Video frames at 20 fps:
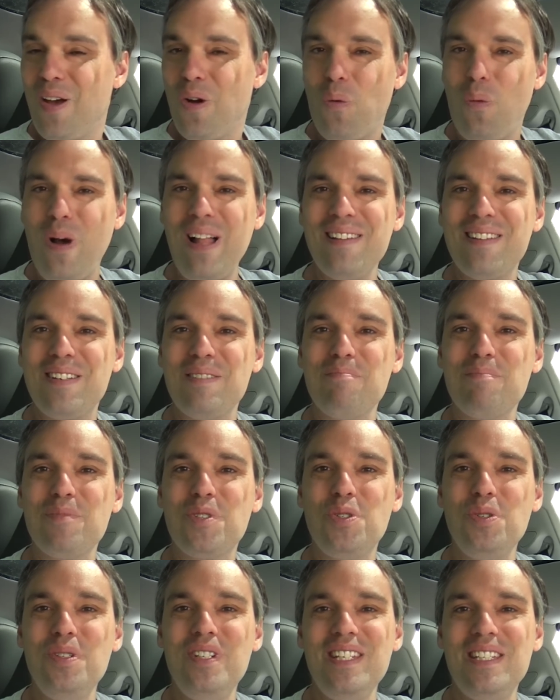Welcome
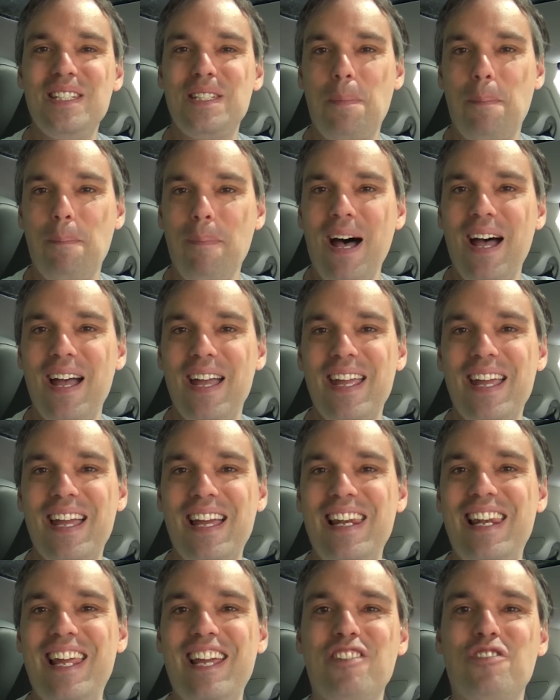to this My
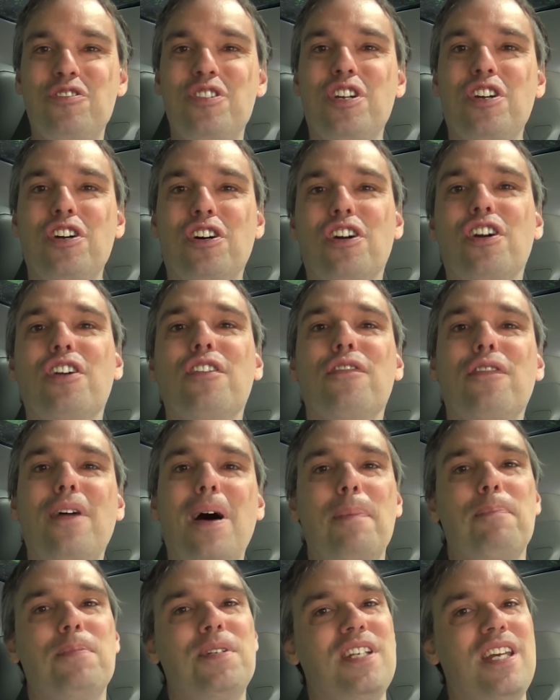Electric Earth
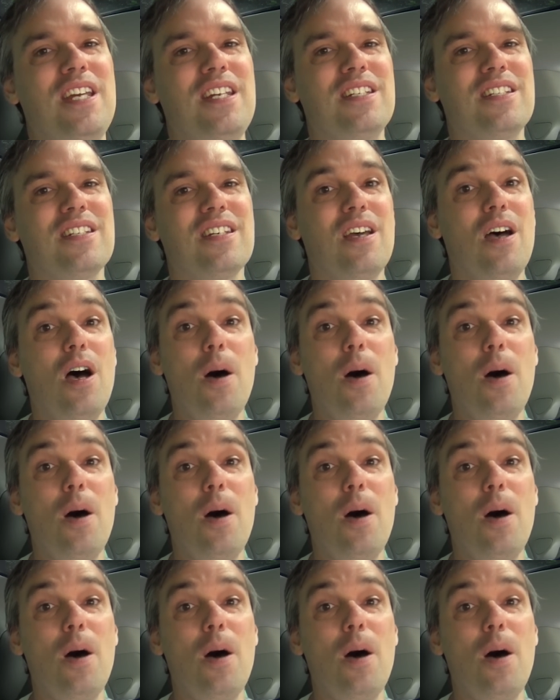update